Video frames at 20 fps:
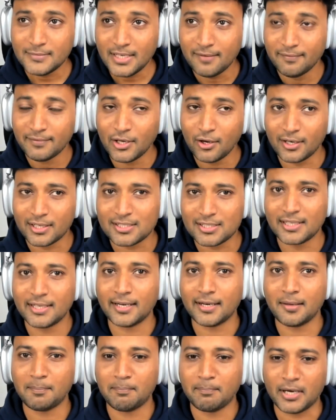we honestly
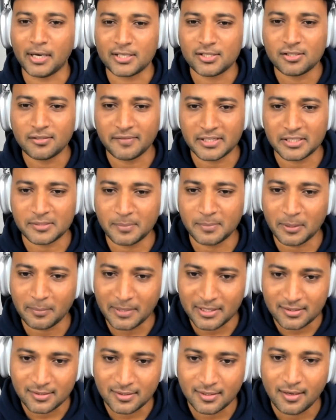did a bunch of
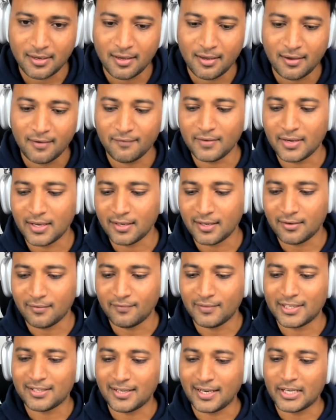experiments where
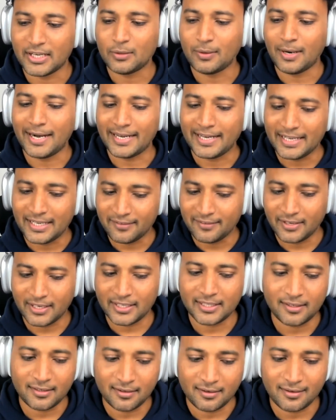we tried to identify
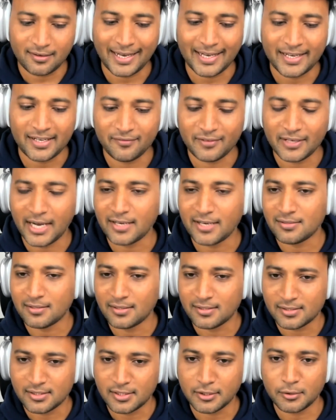the right financial
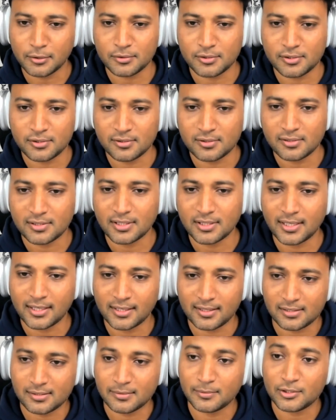institutions the
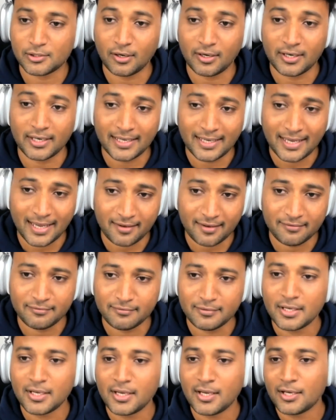customers already have,
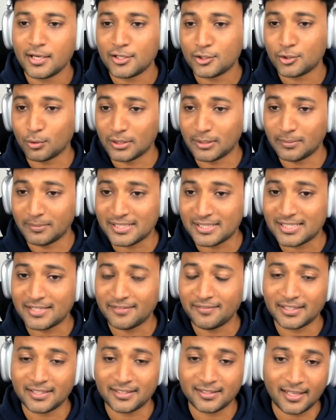show them and see
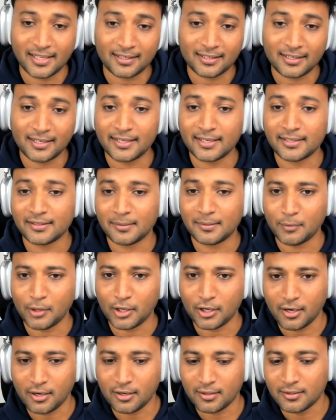whether they're clicking them or
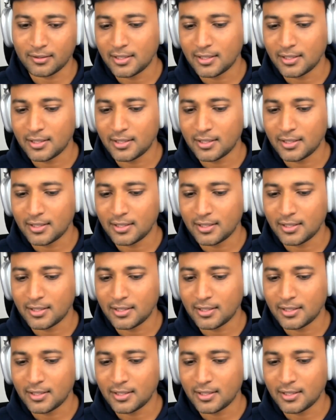not.